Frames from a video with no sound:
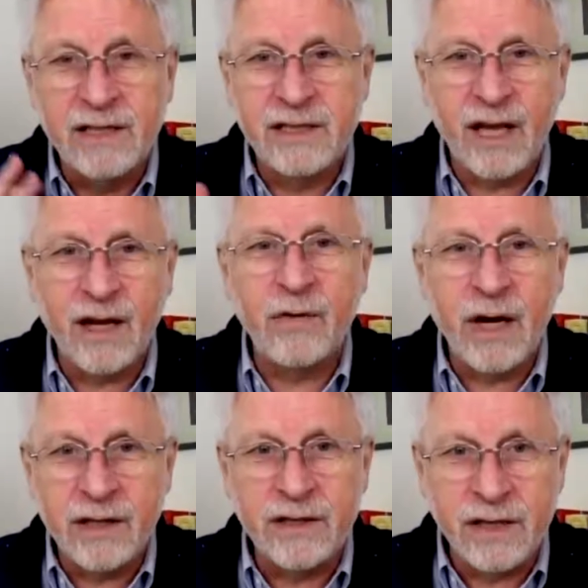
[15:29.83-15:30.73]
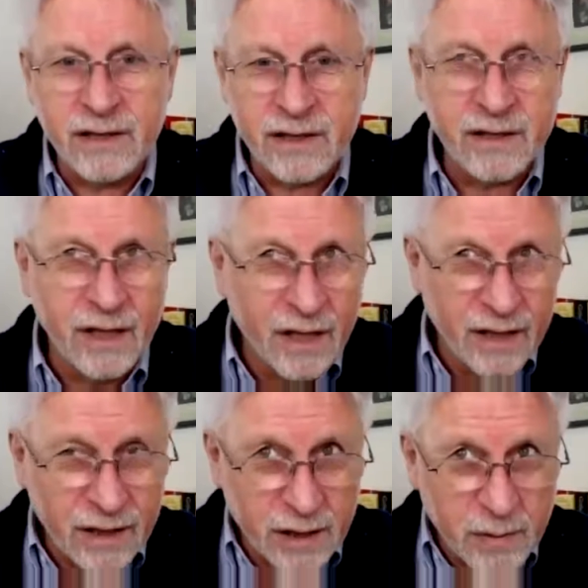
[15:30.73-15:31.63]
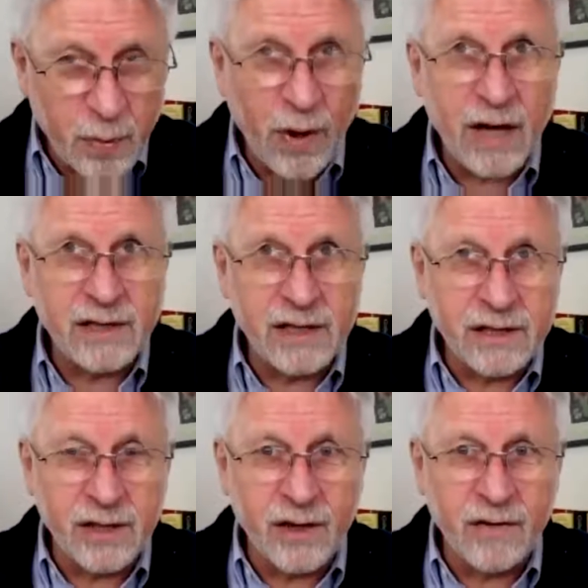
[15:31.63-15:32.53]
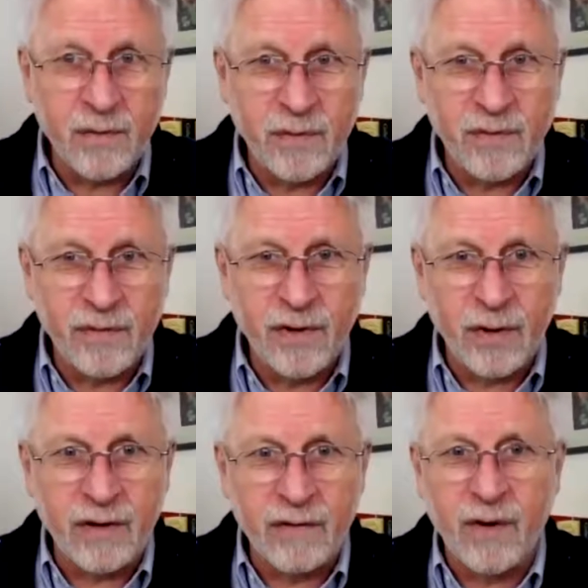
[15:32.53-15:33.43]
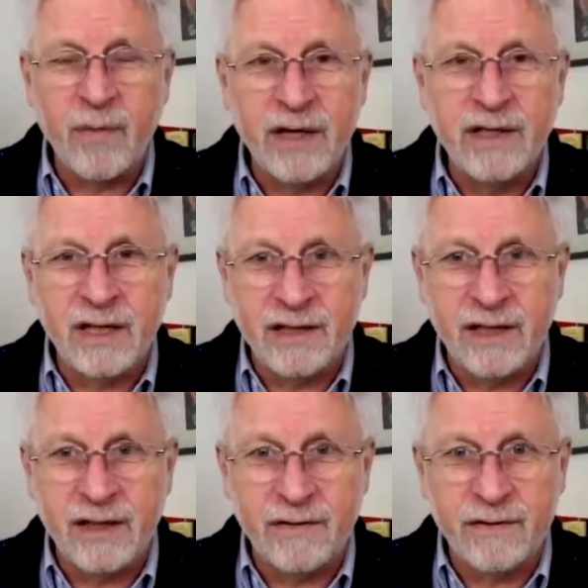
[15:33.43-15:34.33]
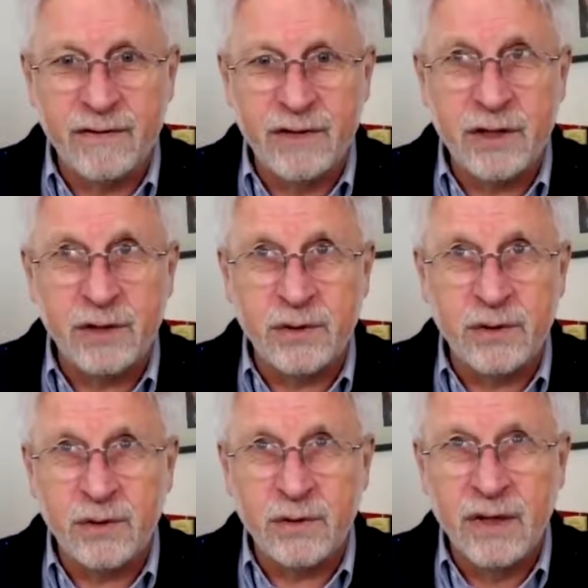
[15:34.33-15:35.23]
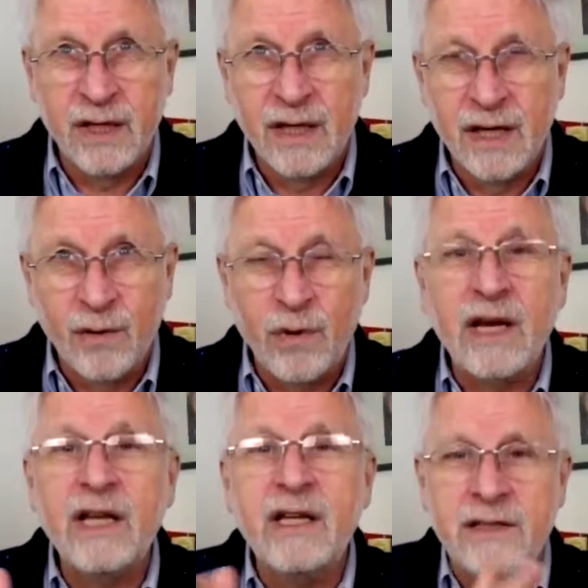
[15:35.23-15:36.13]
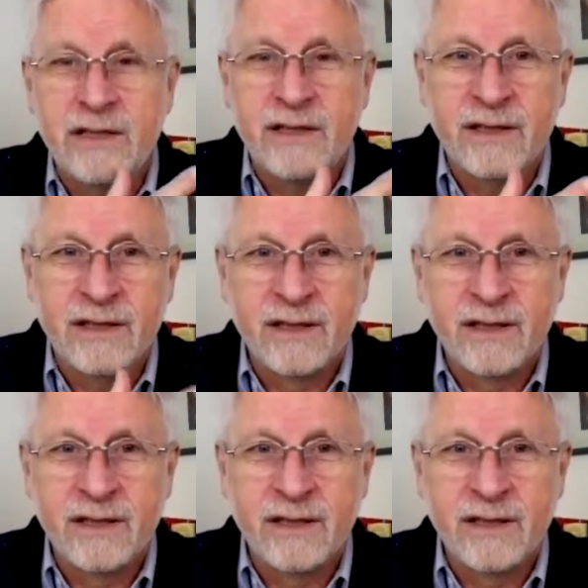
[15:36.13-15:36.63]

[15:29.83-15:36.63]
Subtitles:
accelerate this process of going from addictive to released.